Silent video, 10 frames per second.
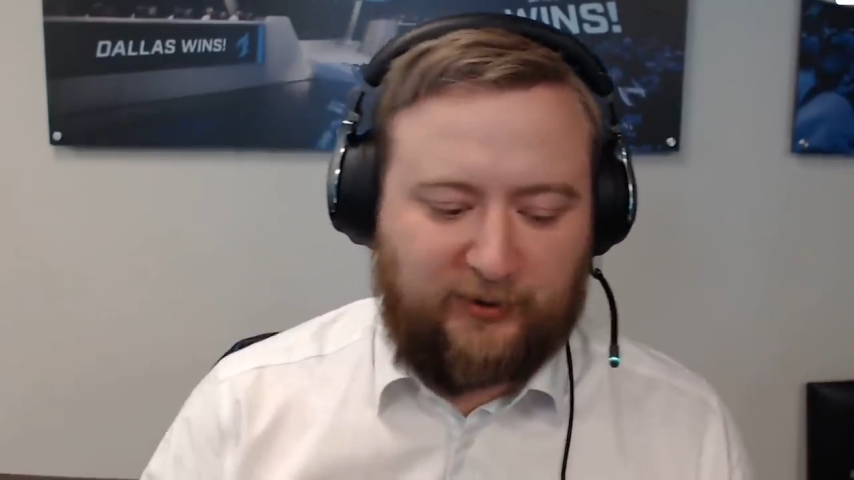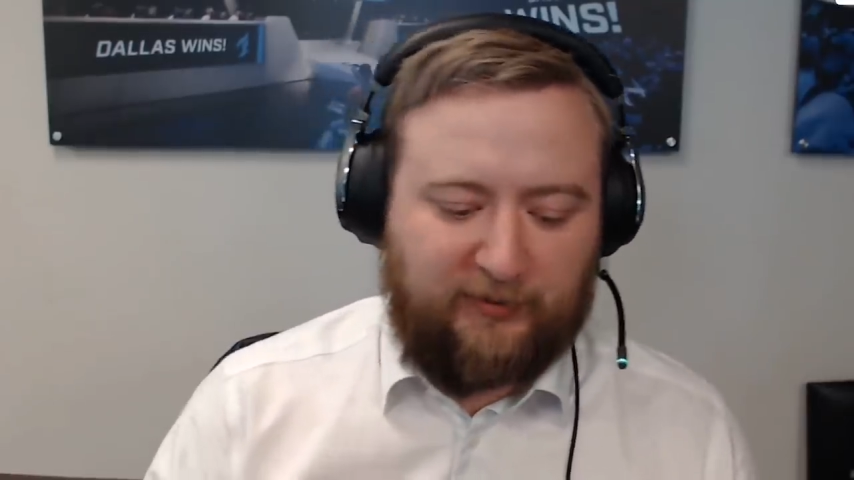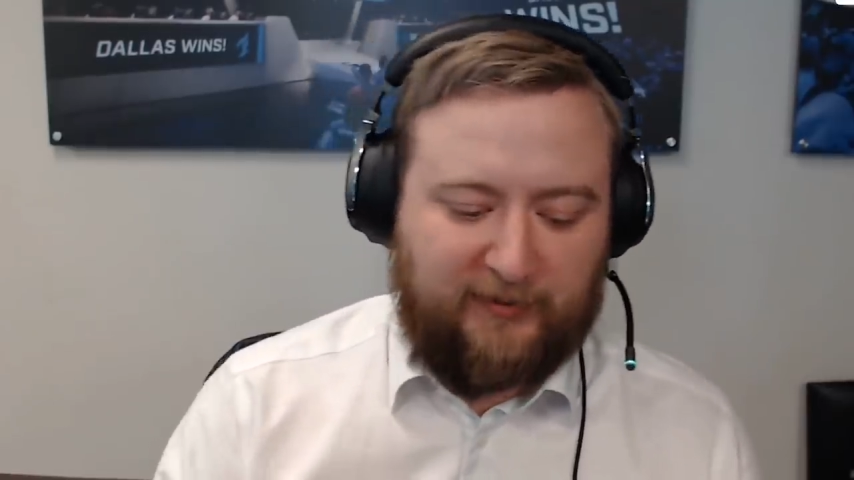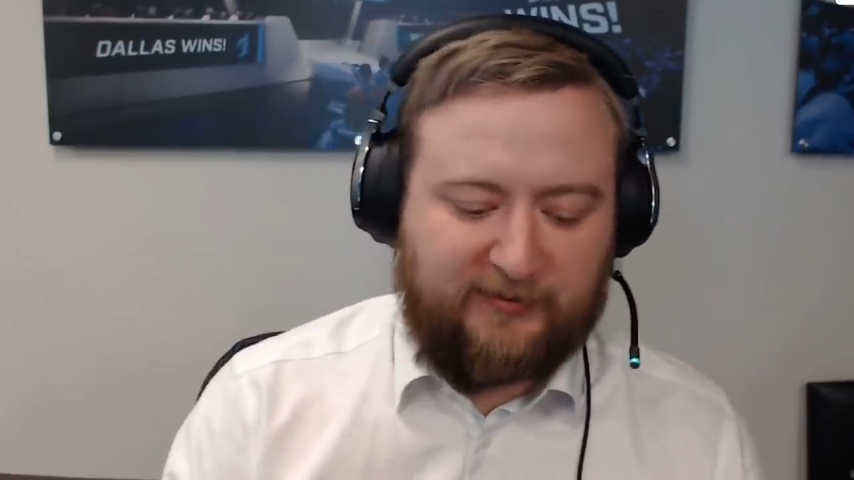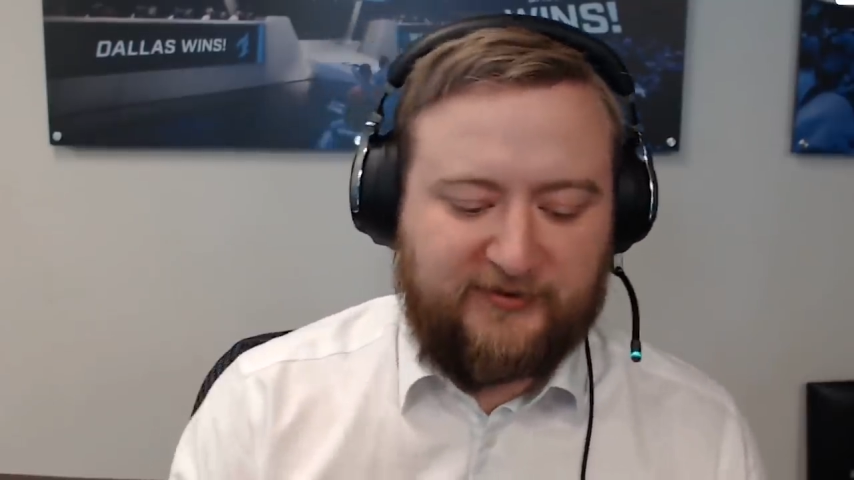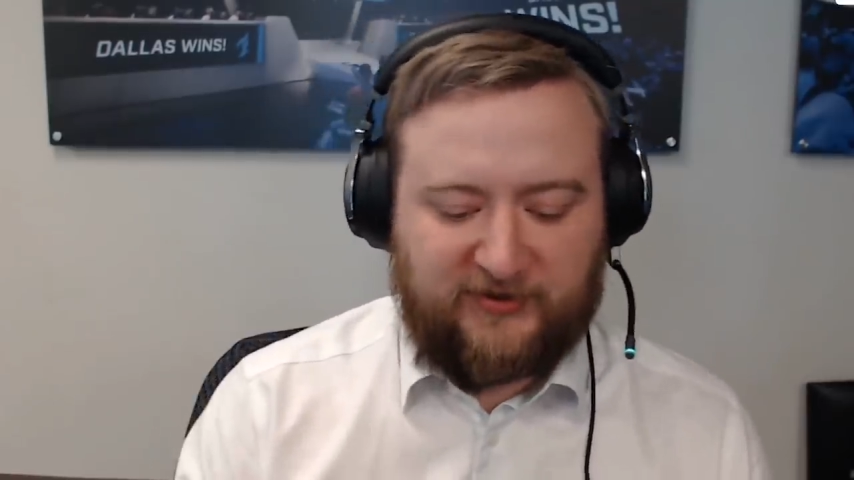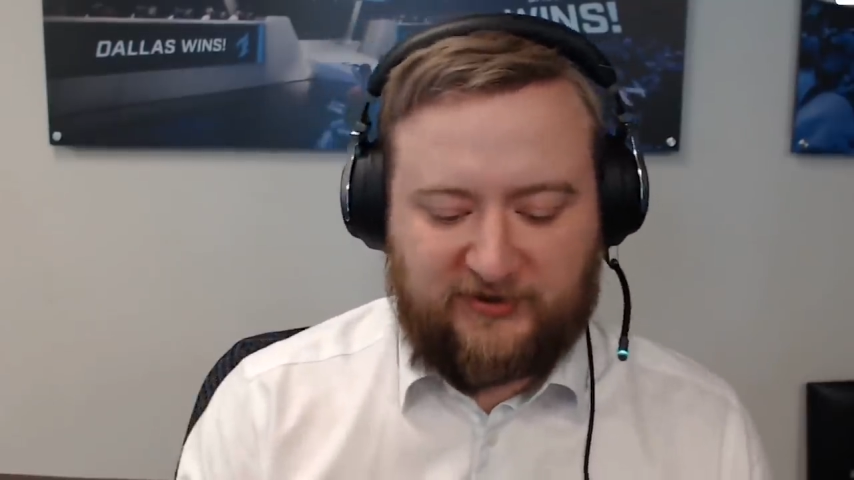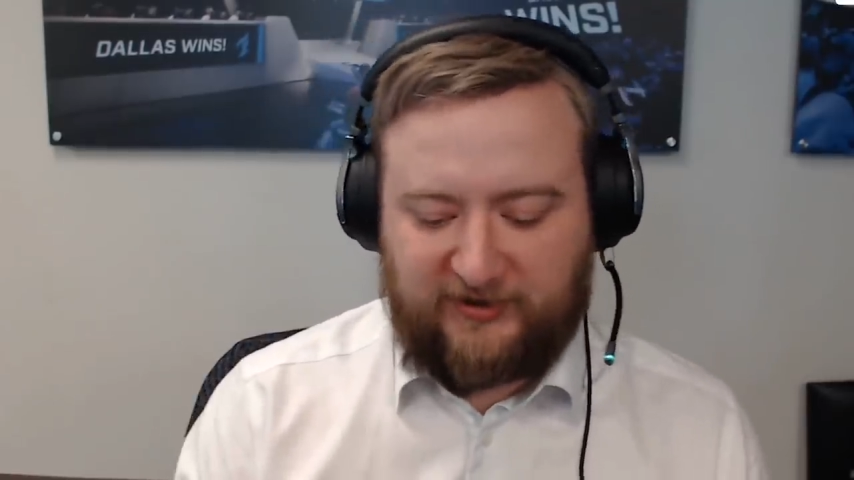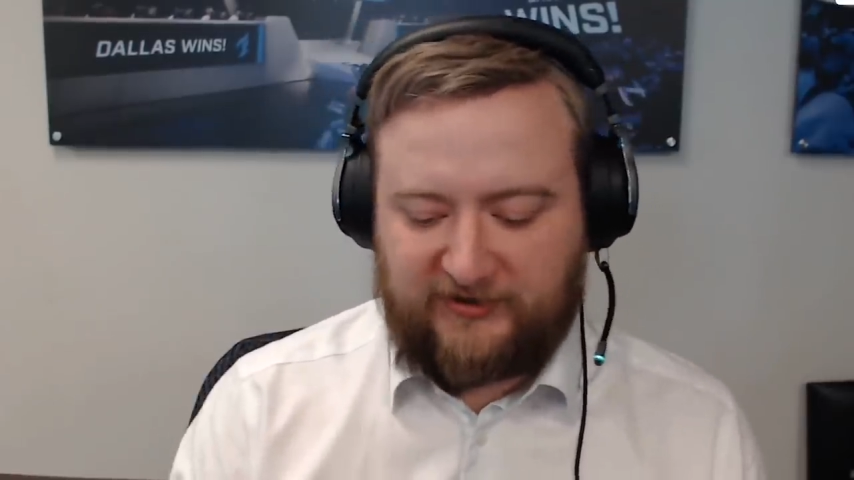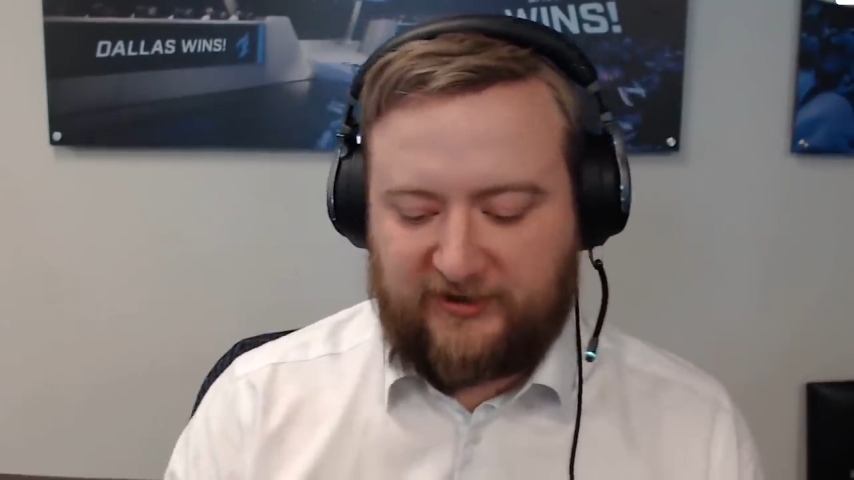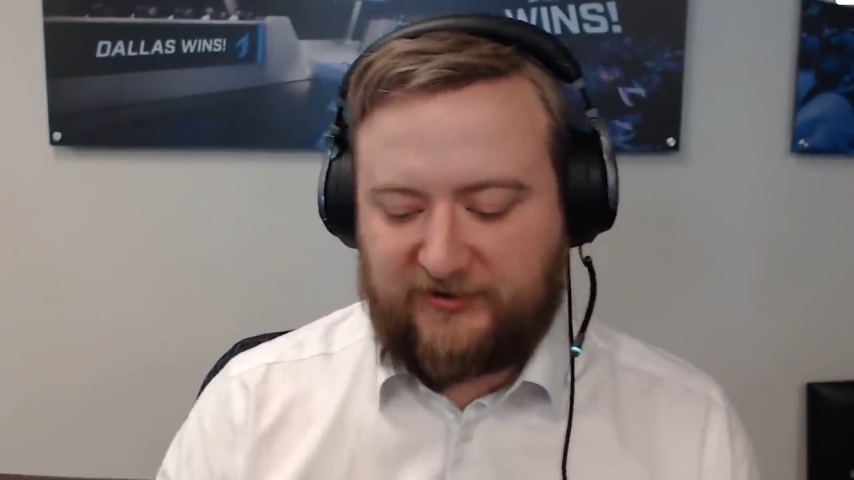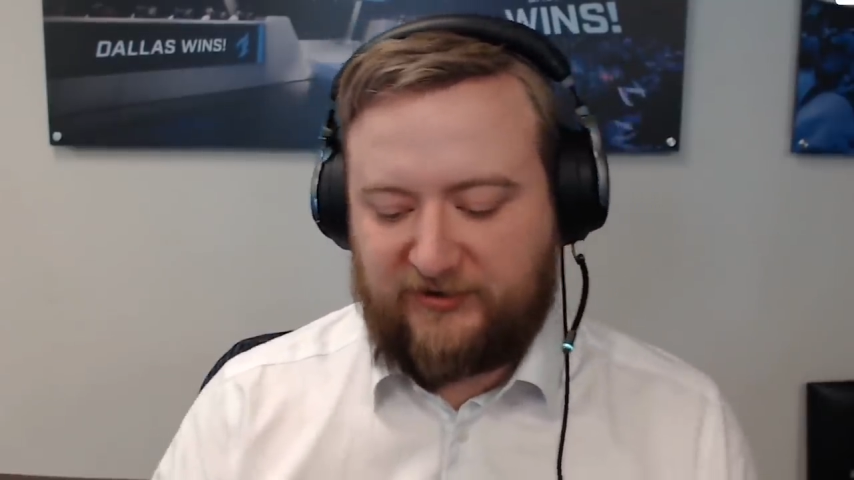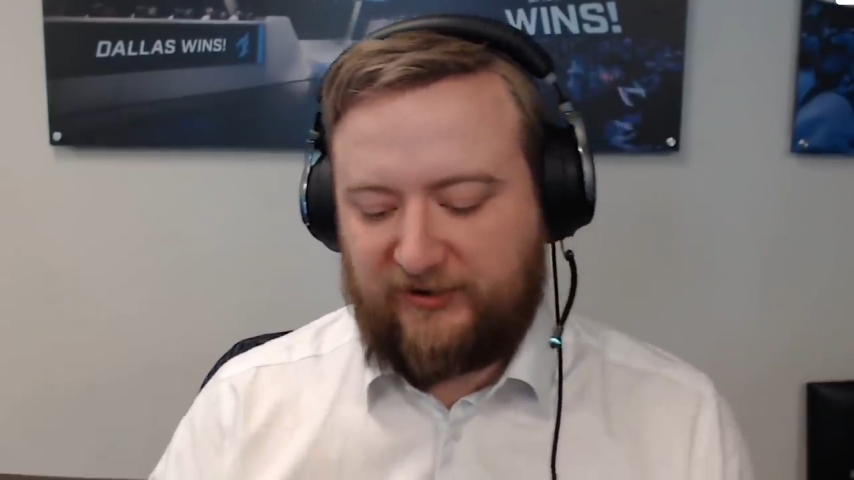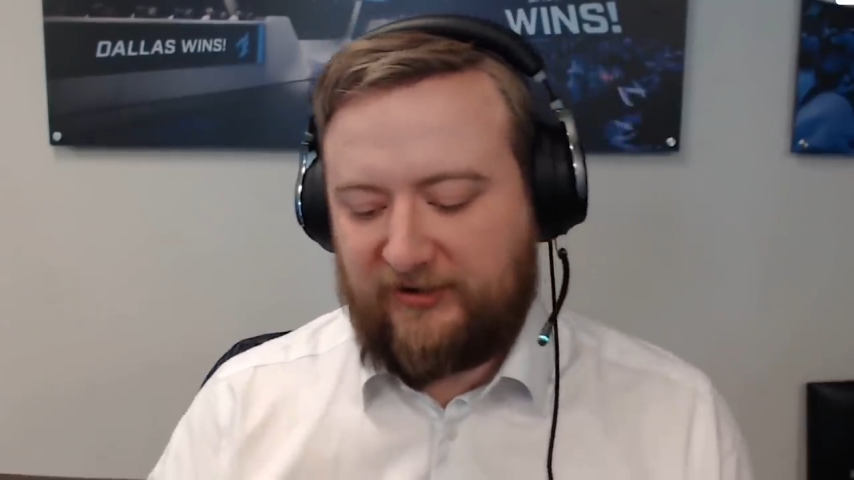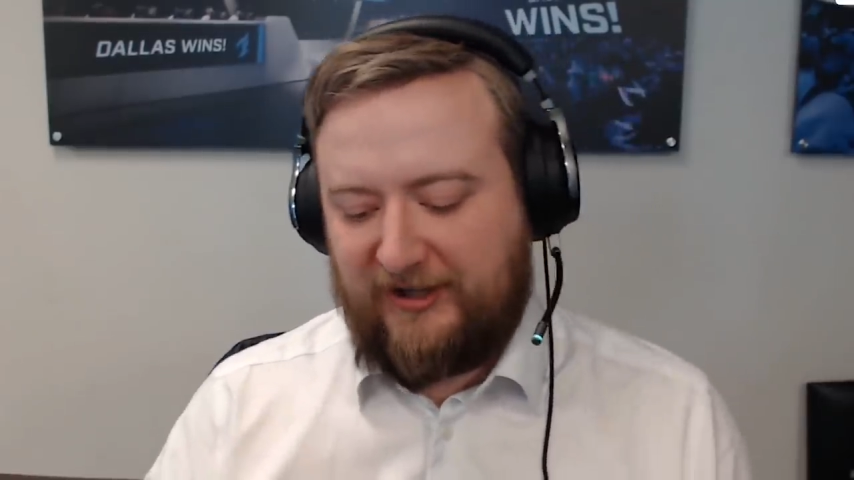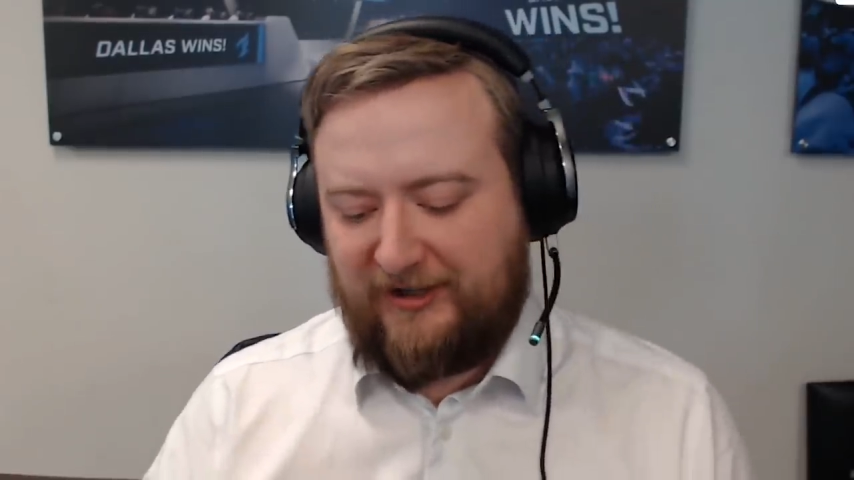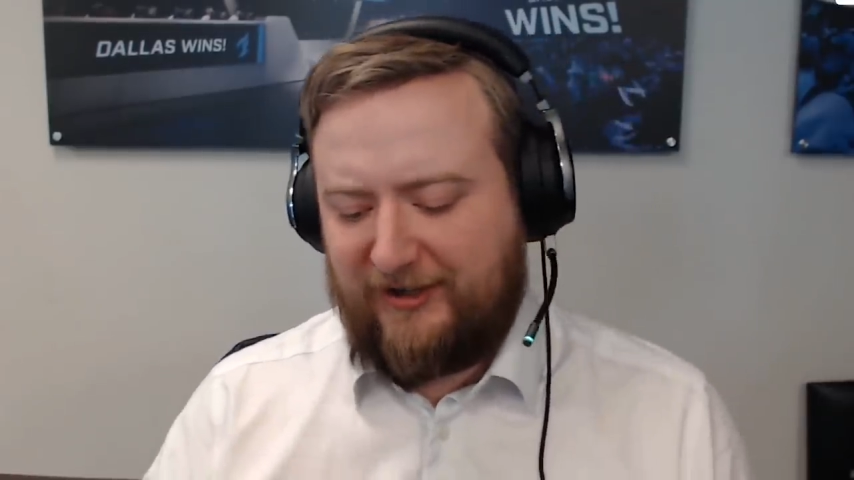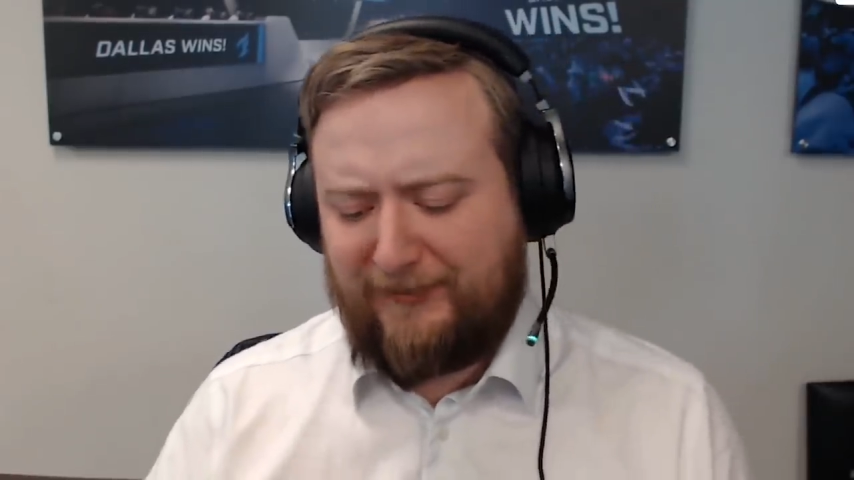or my positioning sucks, or